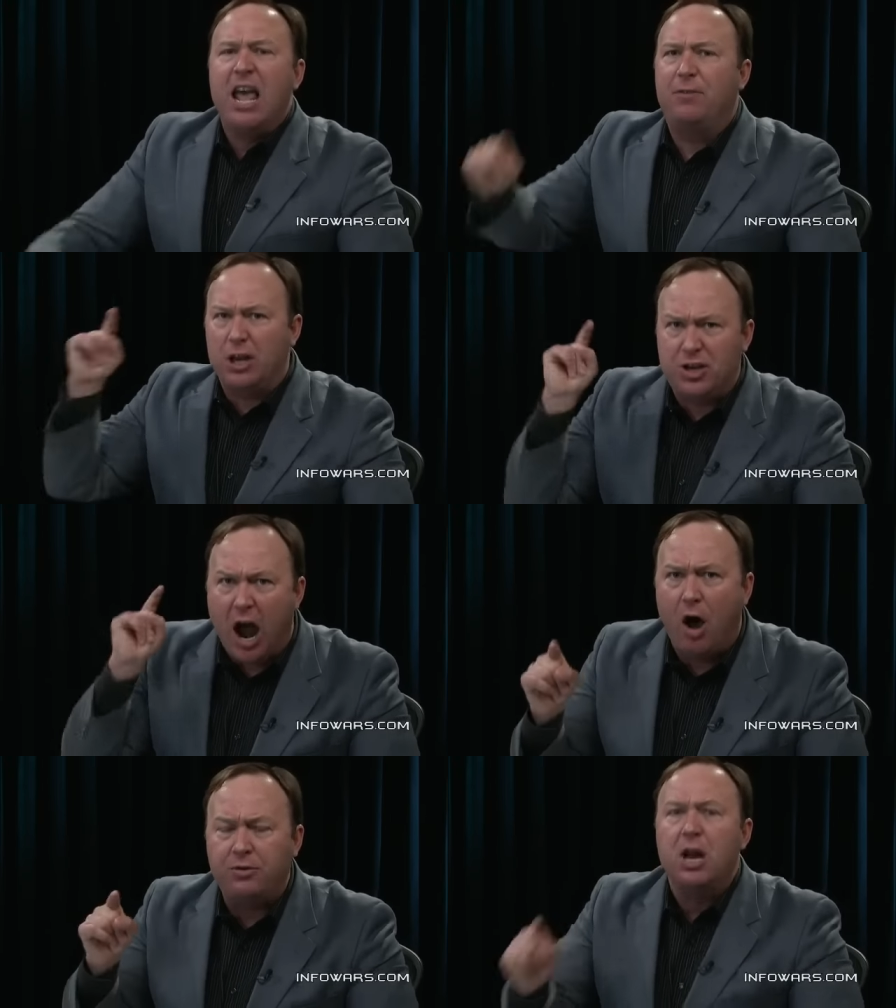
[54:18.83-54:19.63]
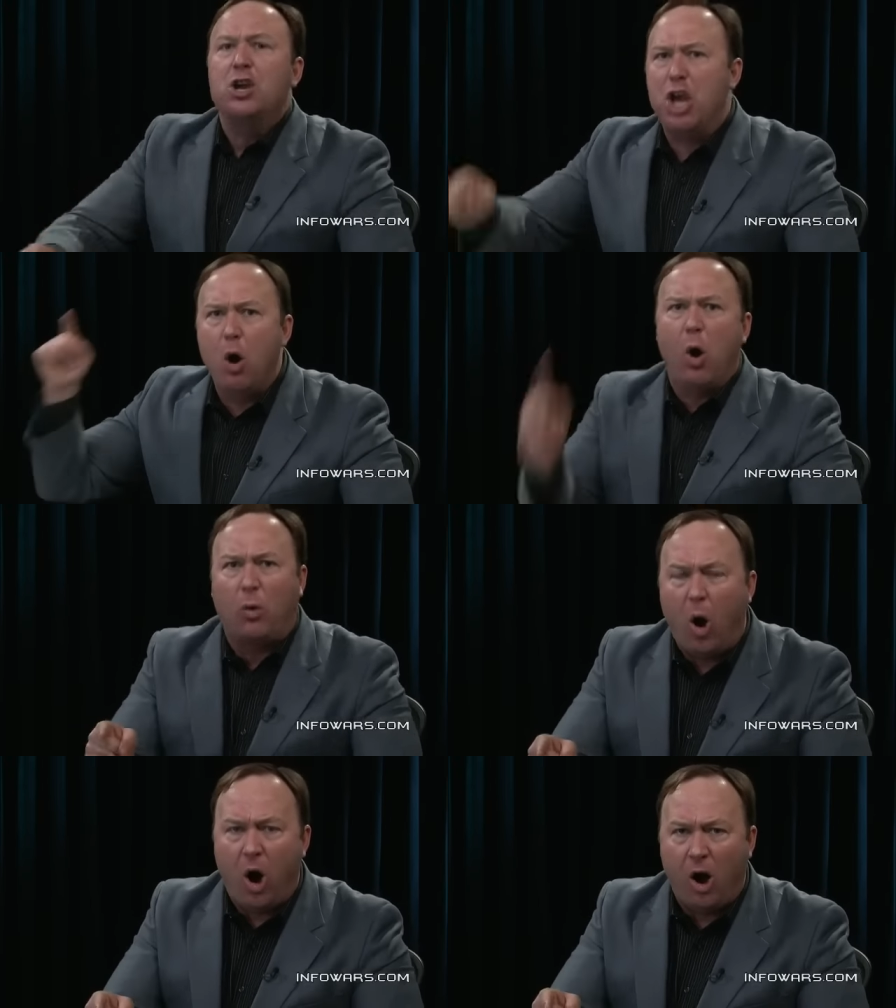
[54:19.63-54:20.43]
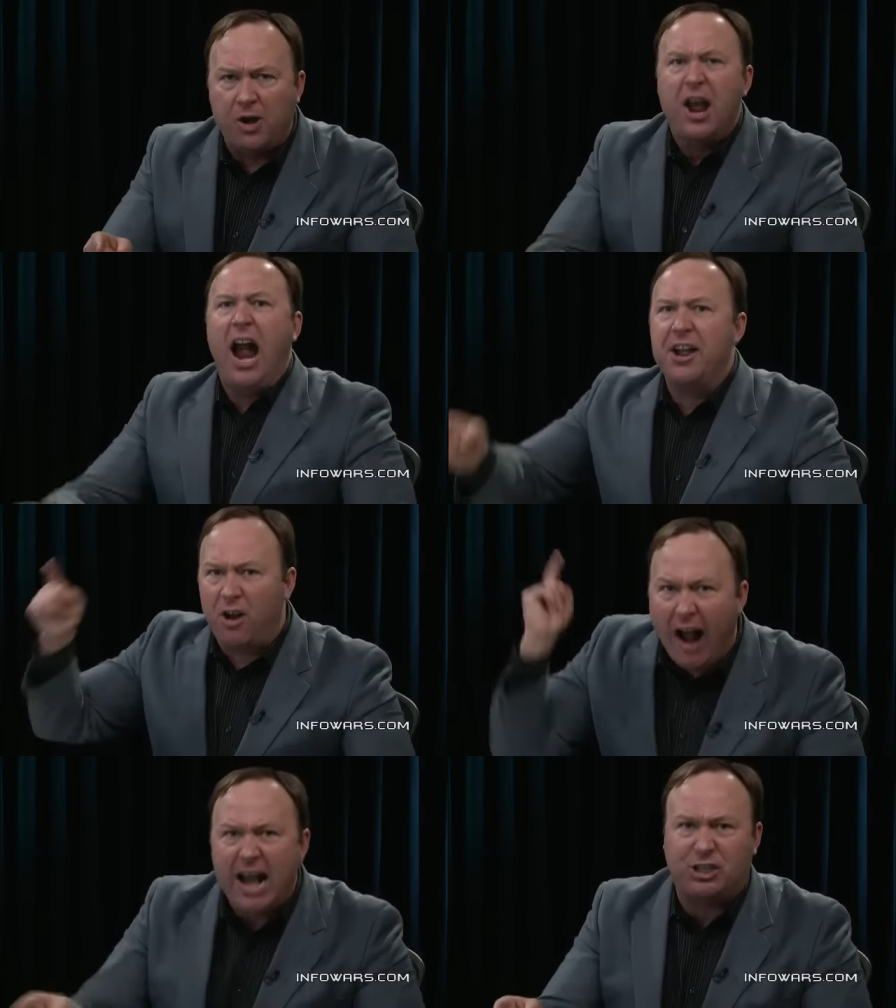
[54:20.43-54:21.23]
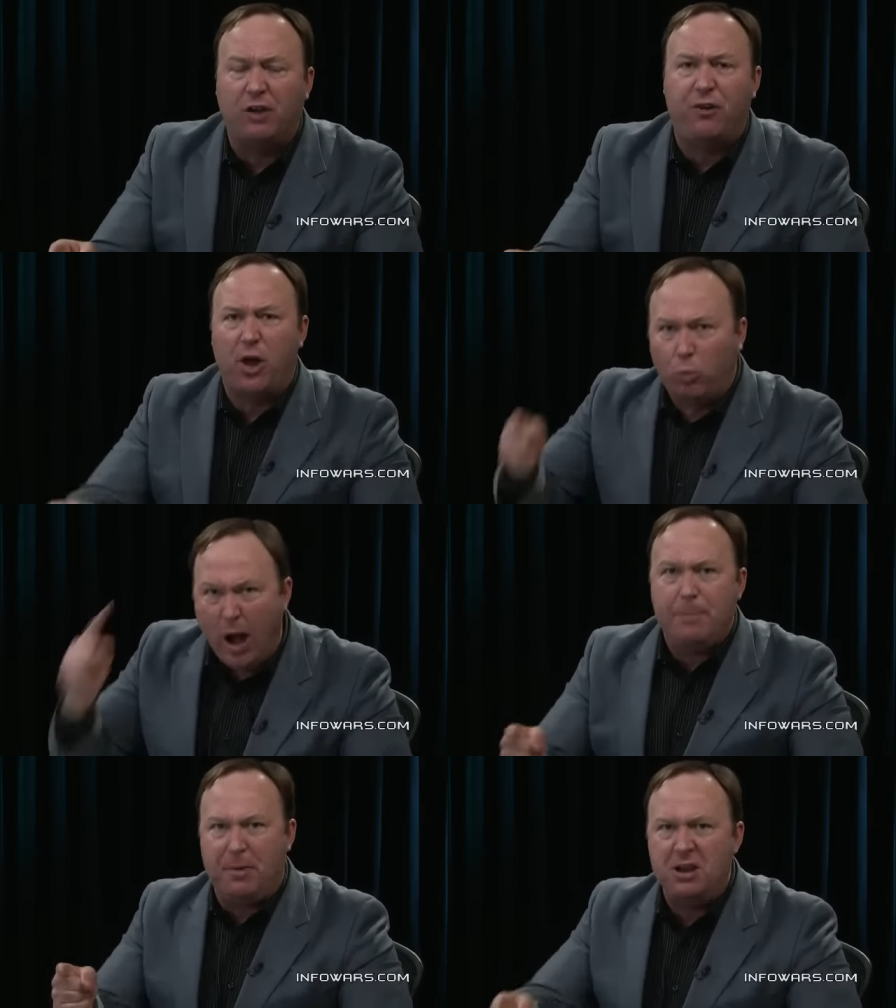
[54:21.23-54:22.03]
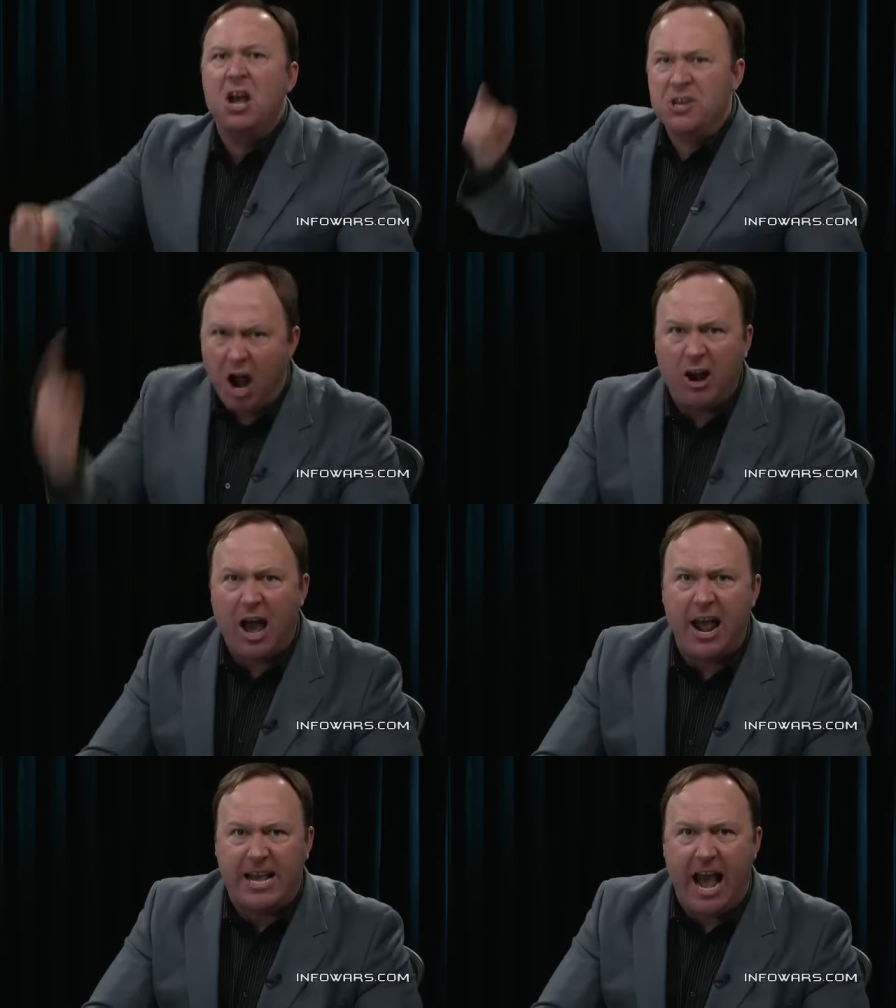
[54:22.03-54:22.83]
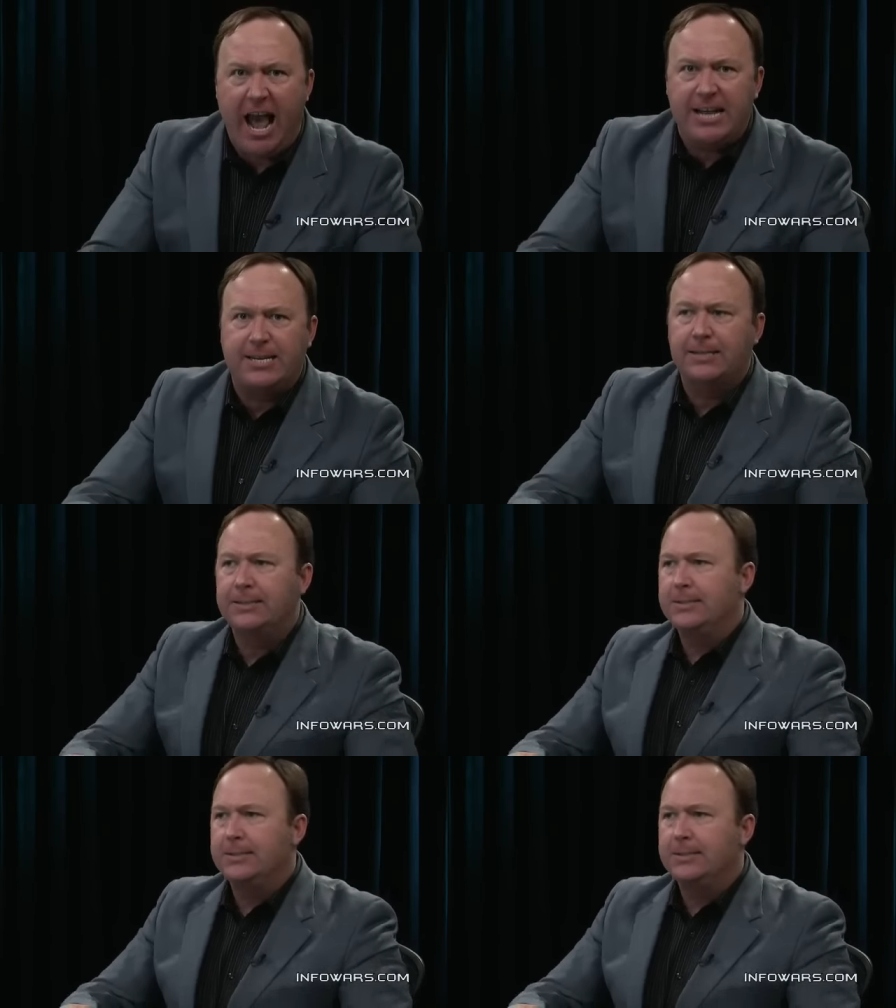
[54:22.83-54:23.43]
If you don't, you were warned, and you're asking for the raping you're going to get.